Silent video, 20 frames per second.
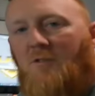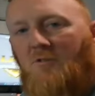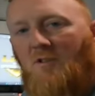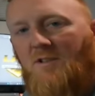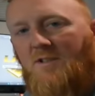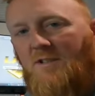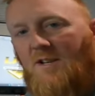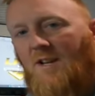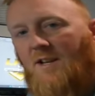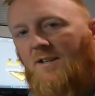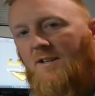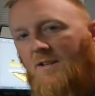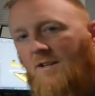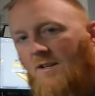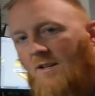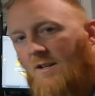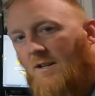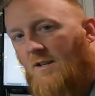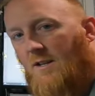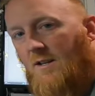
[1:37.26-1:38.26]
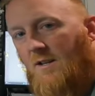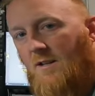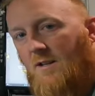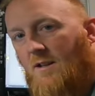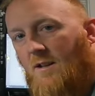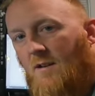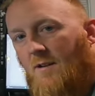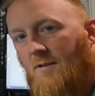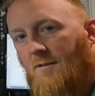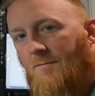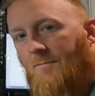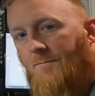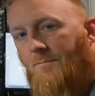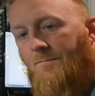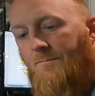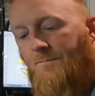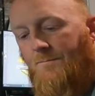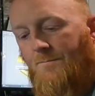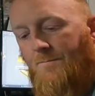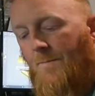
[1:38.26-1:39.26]
it cross cut. Uh,
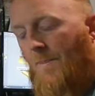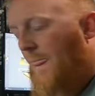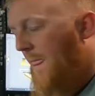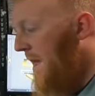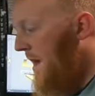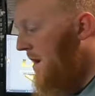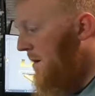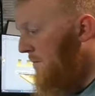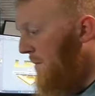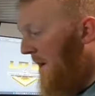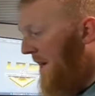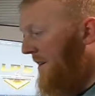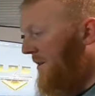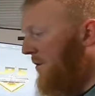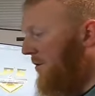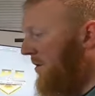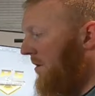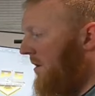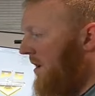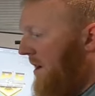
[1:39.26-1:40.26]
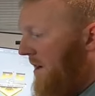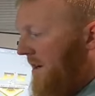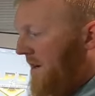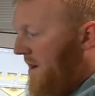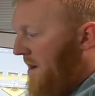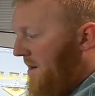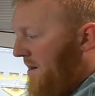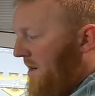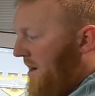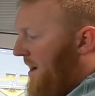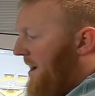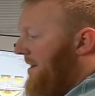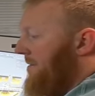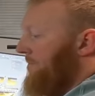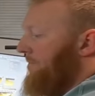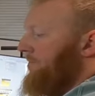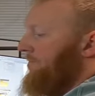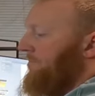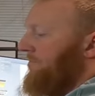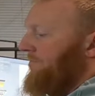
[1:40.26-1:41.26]
but I do a, a, a cut,
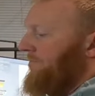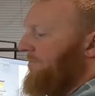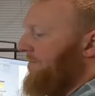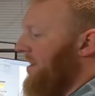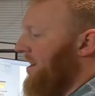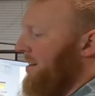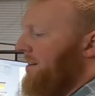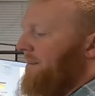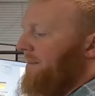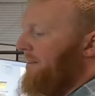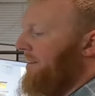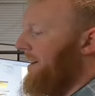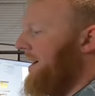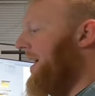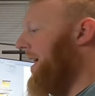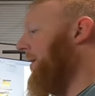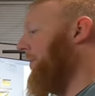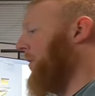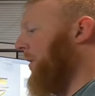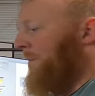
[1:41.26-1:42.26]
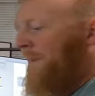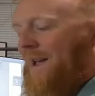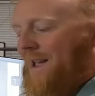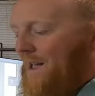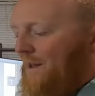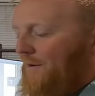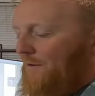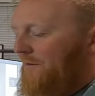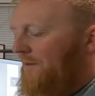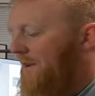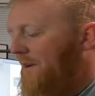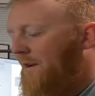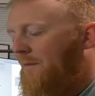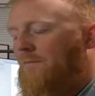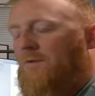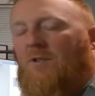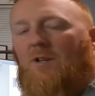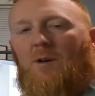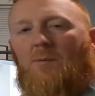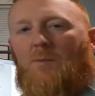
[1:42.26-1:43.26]
uh, I'll put my hat over there. I'm
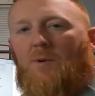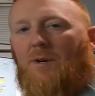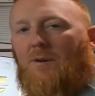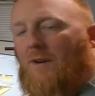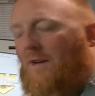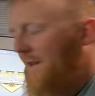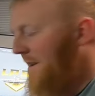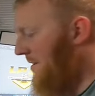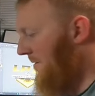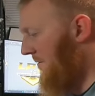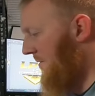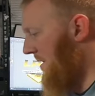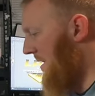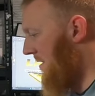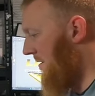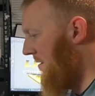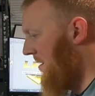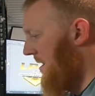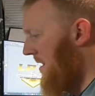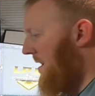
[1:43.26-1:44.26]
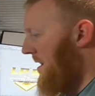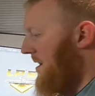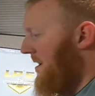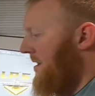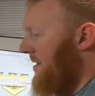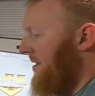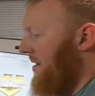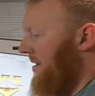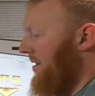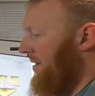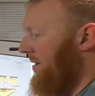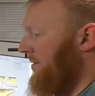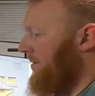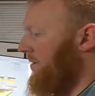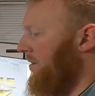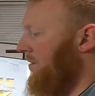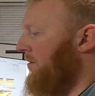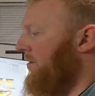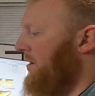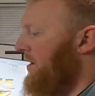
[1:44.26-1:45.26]
just gonna put it right there for now. Uh,
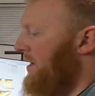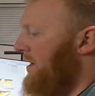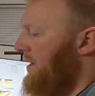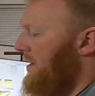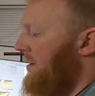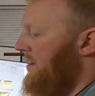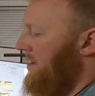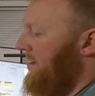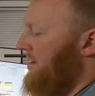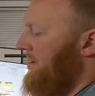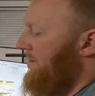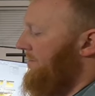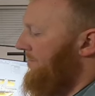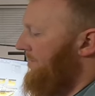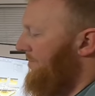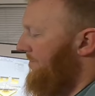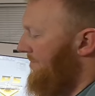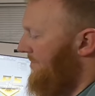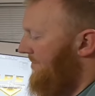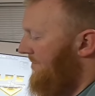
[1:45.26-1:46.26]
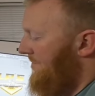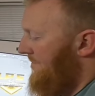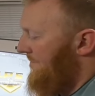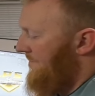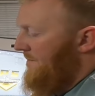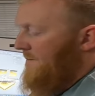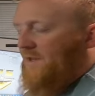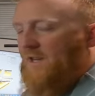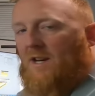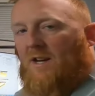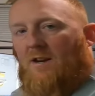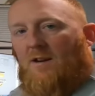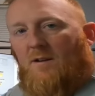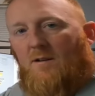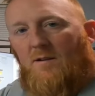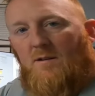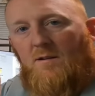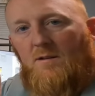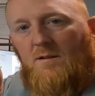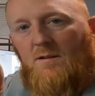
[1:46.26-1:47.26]
so, see,
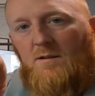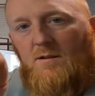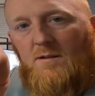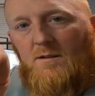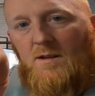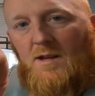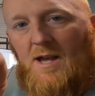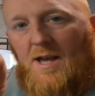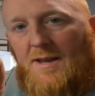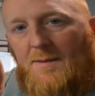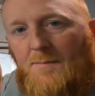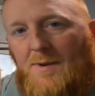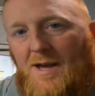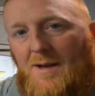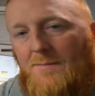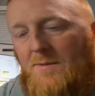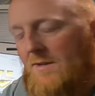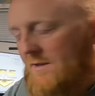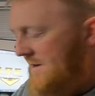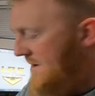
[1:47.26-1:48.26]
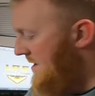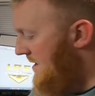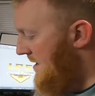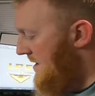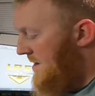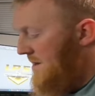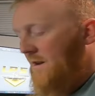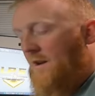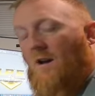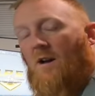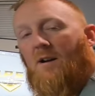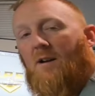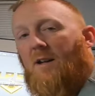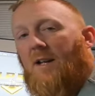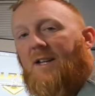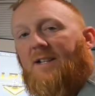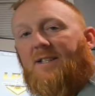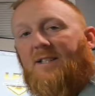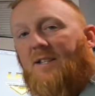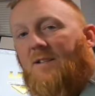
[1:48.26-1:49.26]
out of bobbin, uh,
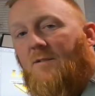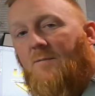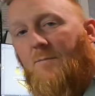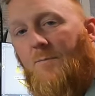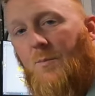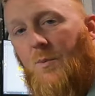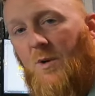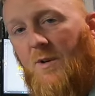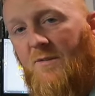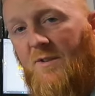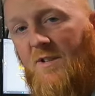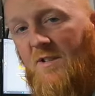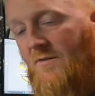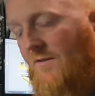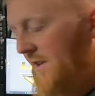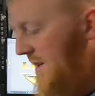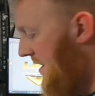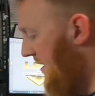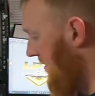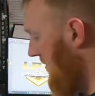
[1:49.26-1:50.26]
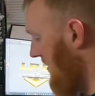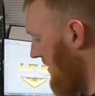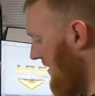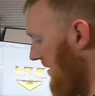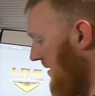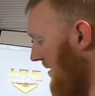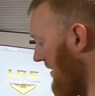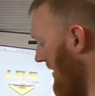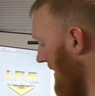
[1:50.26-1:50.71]
as in previous videos,